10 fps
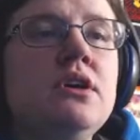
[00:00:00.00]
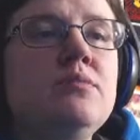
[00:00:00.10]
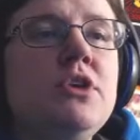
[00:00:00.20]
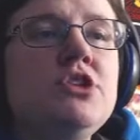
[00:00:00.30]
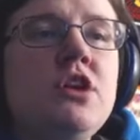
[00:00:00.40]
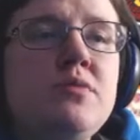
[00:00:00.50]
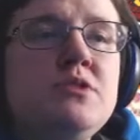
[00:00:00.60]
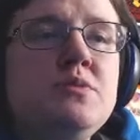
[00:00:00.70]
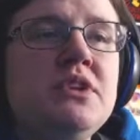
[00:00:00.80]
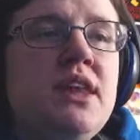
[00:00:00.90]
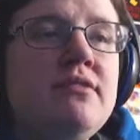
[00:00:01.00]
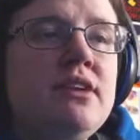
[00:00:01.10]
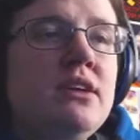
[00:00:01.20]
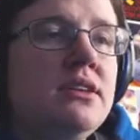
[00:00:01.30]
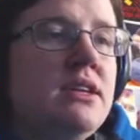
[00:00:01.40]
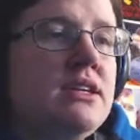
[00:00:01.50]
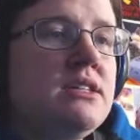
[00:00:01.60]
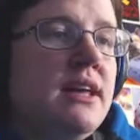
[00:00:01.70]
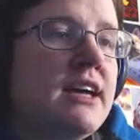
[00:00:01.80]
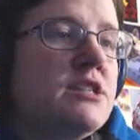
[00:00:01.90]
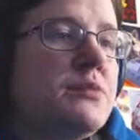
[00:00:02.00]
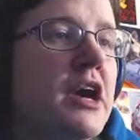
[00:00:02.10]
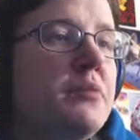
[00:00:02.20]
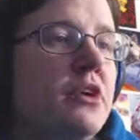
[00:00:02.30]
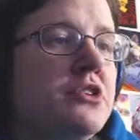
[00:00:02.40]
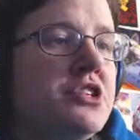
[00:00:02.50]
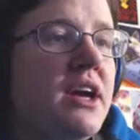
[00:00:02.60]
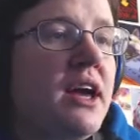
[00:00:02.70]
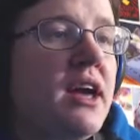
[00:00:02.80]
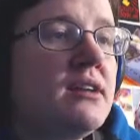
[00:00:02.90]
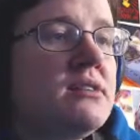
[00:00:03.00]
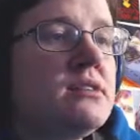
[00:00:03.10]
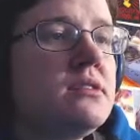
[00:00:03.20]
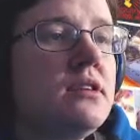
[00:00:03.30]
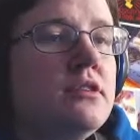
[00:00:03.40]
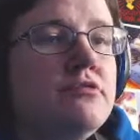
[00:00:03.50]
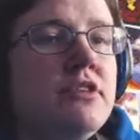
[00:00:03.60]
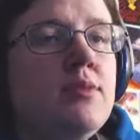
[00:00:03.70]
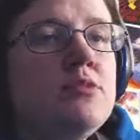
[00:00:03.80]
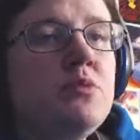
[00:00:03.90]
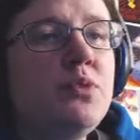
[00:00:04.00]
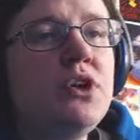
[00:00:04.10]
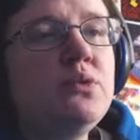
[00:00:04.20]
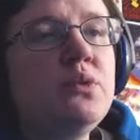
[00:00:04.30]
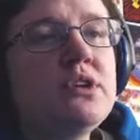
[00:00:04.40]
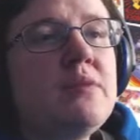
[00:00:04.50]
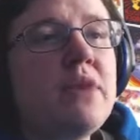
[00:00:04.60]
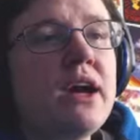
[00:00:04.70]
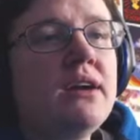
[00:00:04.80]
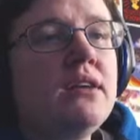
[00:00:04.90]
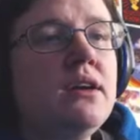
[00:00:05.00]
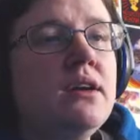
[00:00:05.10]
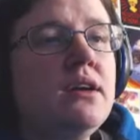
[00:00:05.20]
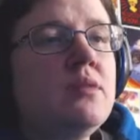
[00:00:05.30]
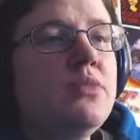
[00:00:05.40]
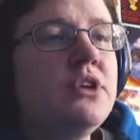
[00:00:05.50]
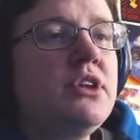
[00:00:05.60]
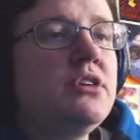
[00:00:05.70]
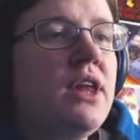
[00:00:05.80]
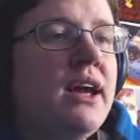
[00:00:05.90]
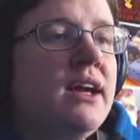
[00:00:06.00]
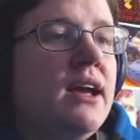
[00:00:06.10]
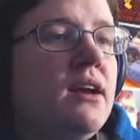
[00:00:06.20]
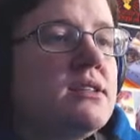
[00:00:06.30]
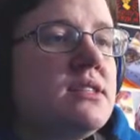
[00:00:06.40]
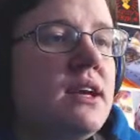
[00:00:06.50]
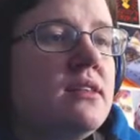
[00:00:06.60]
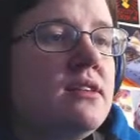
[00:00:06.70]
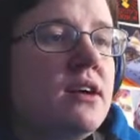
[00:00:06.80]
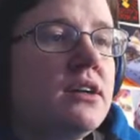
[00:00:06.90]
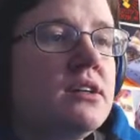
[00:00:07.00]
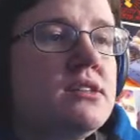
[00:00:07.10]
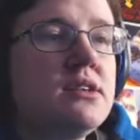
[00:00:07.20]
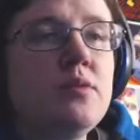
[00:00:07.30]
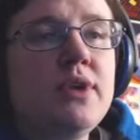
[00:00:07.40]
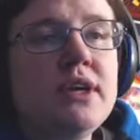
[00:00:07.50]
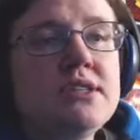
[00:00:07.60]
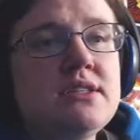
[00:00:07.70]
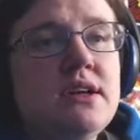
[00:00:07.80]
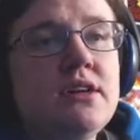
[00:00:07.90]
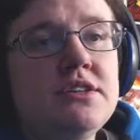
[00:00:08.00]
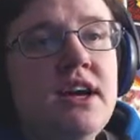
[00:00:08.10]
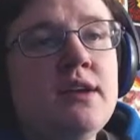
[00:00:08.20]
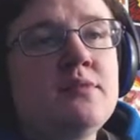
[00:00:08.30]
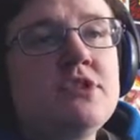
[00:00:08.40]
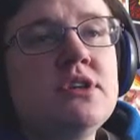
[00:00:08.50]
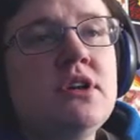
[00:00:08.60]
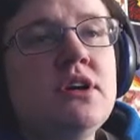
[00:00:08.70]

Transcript: Much harm has been levied on these lands by Amalj'aa hands. The flames burn where they might, but their light cannot stay the darkness in all places at all times.